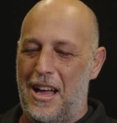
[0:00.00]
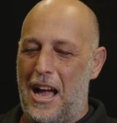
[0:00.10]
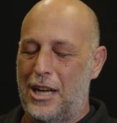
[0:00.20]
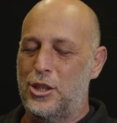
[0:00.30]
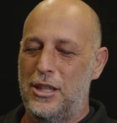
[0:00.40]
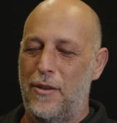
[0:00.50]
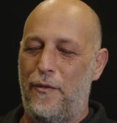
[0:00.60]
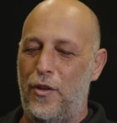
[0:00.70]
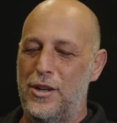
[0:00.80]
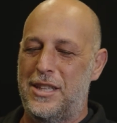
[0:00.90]
actually the
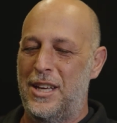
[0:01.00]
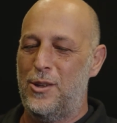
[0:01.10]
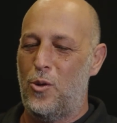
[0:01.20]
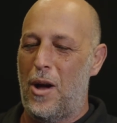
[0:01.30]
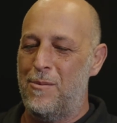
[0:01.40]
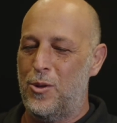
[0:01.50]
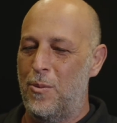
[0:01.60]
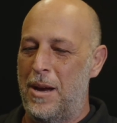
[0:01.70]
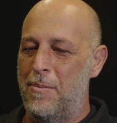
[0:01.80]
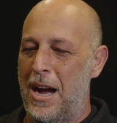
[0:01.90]
first thing to come to
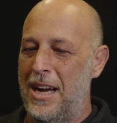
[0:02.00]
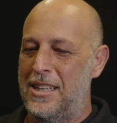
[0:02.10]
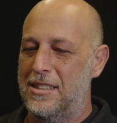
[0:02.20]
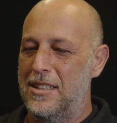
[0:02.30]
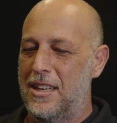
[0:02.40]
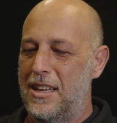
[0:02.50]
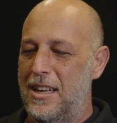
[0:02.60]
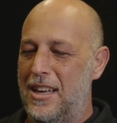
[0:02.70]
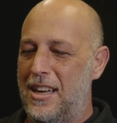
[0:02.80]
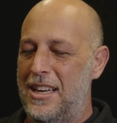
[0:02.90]
my mind
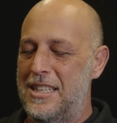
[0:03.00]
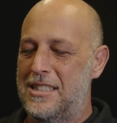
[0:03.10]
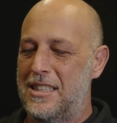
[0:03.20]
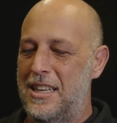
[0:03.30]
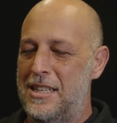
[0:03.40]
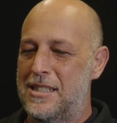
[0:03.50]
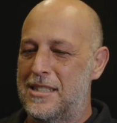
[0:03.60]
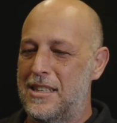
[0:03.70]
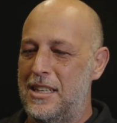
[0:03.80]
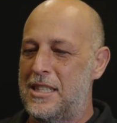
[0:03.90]
is,
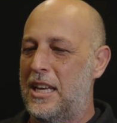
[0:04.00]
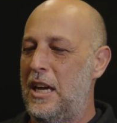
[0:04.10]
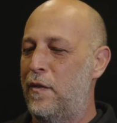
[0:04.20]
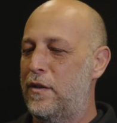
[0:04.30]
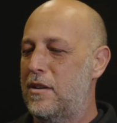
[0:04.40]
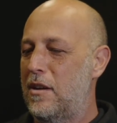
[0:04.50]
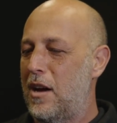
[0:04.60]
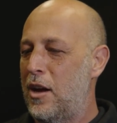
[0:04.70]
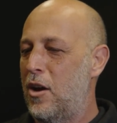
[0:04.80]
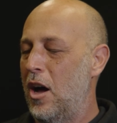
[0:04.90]
is, is a gift
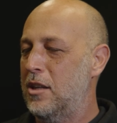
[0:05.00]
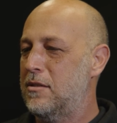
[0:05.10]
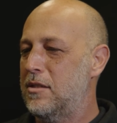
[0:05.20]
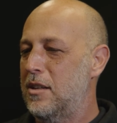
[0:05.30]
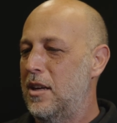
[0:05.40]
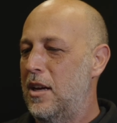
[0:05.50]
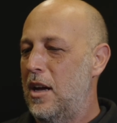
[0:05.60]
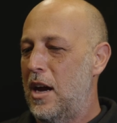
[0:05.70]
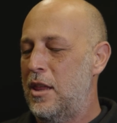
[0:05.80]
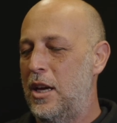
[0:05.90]
I got.
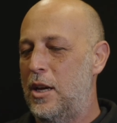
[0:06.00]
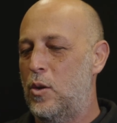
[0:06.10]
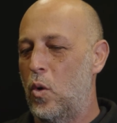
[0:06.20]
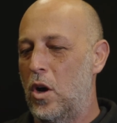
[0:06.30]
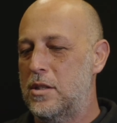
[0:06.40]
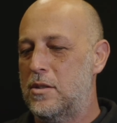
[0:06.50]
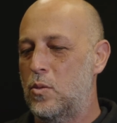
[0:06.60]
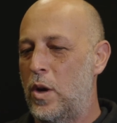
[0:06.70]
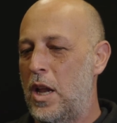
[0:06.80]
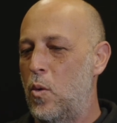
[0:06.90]
I think it was
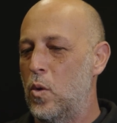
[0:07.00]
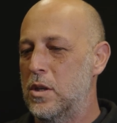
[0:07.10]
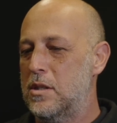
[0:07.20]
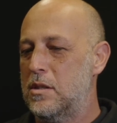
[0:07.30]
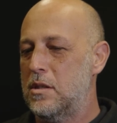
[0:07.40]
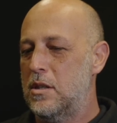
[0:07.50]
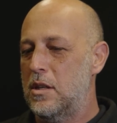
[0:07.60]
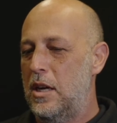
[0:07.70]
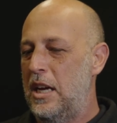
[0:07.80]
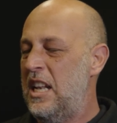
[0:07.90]
when I was
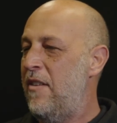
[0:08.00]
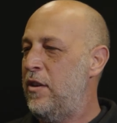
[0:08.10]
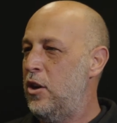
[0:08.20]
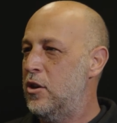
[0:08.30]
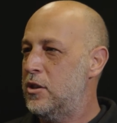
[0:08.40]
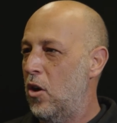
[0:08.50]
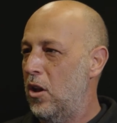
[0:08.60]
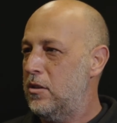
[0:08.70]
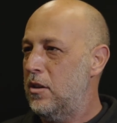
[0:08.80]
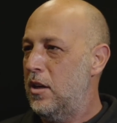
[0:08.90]
11 years
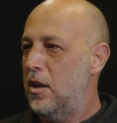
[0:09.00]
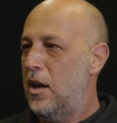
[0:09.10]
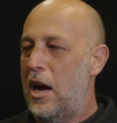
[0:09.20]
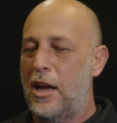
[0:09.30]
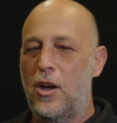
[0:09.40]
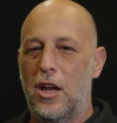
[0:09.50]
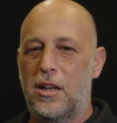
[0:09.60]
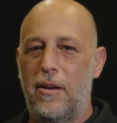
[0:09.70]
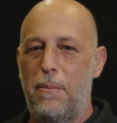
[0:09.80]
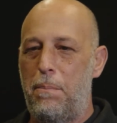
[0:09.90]
old. Mm-hmm. I
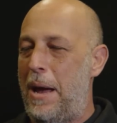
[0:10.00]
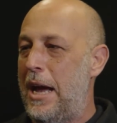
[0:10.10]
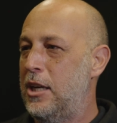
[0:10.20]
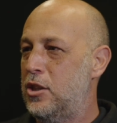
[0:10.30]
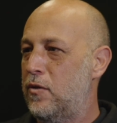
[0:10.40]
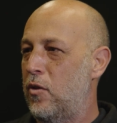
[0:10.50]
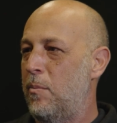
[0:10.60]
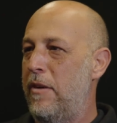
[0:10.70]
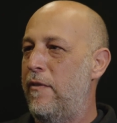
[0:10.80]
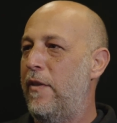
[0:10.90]
got a package from
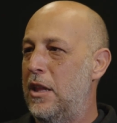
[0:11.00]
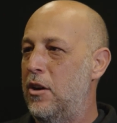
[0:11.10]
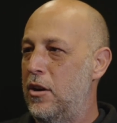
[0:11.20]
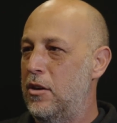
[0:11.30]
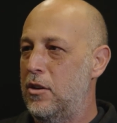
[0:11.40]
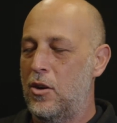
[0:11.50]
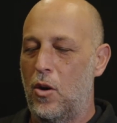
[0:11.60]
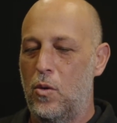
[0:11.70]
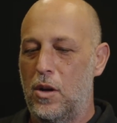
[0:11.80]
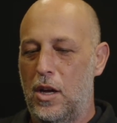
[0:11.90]
my father, you
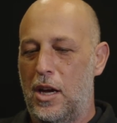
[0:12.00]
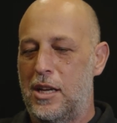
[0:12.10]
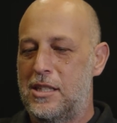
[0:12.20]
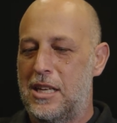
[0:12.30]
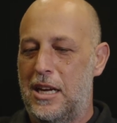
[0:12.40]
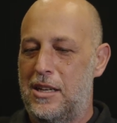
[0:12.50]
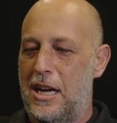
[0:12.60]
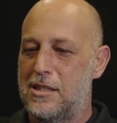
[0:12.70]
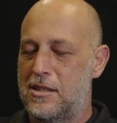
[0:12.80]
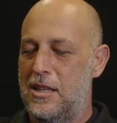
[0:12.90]
know, and he said,
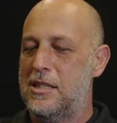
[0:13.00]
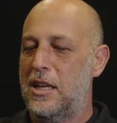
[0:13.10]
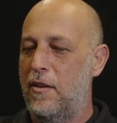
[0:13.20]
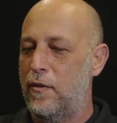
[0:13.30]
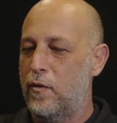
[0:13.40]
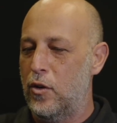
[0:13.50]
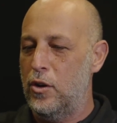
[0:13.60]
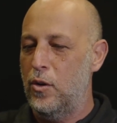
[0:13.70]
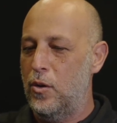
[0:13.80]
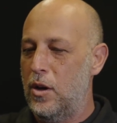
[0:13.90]
that's, that's a gift for
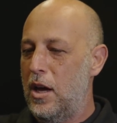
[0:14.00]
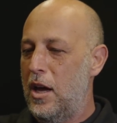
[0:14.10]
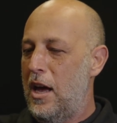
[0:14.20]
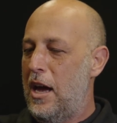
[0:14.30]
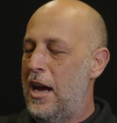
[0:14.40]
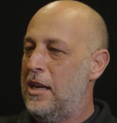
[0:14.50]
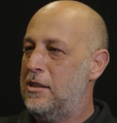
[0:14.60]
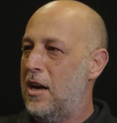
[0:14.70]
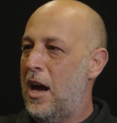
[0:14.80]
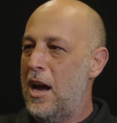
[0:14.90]
you.
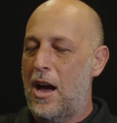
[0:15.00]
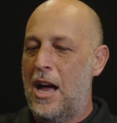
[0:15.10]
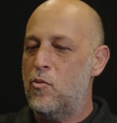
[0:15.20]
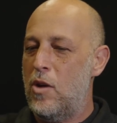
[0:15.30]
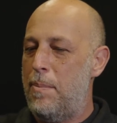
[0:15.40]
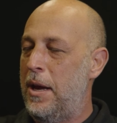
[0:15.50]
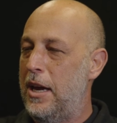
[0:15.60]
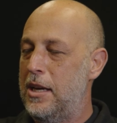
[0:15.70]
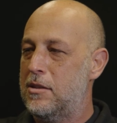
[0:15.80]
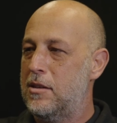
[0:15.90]
And I
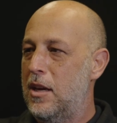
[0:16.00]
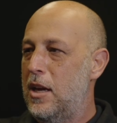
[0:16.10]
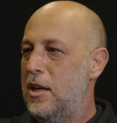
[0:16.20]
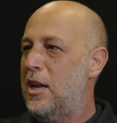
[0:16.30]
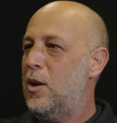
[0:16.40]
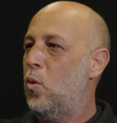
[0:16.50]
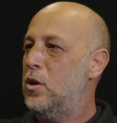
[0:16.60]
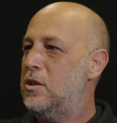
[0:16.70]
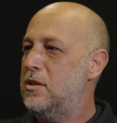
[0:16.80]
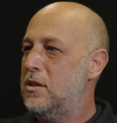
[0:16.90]
unwrapping it, that
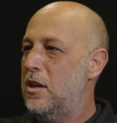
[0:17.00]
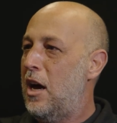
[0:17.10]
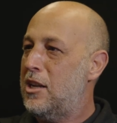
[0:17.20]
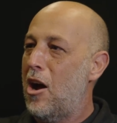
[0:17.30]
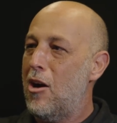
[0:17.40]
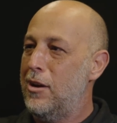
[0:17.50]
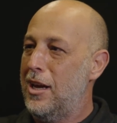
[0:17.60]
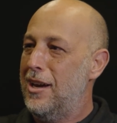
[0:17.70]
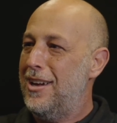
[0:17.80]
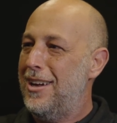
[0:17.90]
was Atari.
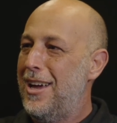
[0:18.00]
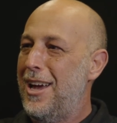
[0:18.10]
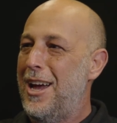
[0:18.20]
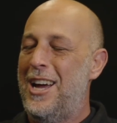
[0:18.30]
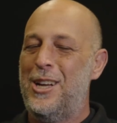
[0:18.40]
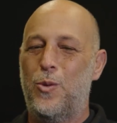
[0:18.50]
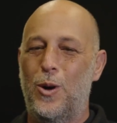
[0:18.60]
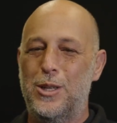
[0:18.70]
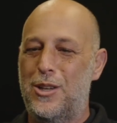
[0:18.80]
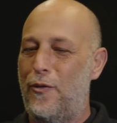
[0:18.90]
and it
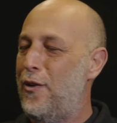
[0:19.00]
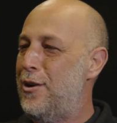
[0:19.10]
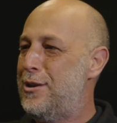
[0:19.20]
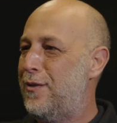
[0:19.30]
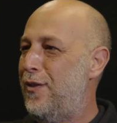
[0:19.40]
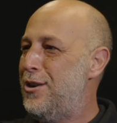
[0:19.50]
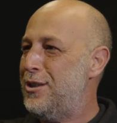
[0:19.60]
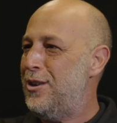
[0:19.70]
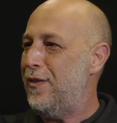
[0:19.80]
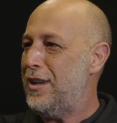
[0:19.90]
was the first
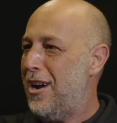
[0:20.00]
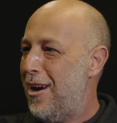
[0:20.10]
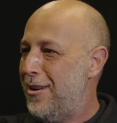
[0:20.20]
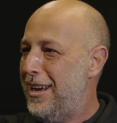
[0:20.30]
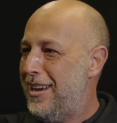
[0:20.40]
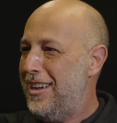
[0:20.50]
version of Atari.